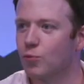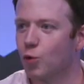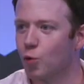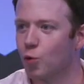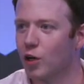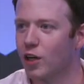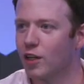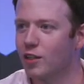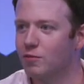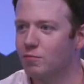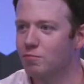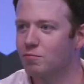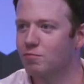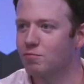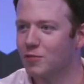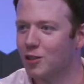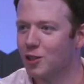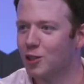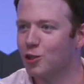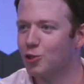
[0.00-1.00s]
Okay.
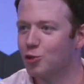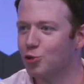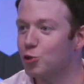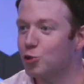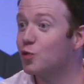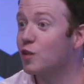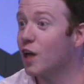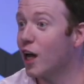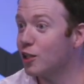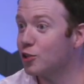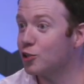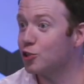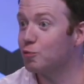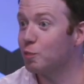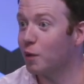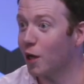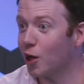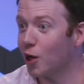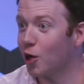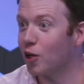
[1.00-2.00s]
So you cast a
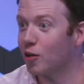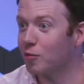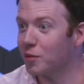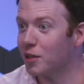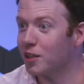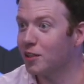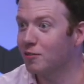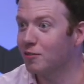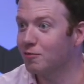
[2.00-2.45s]
spell on me.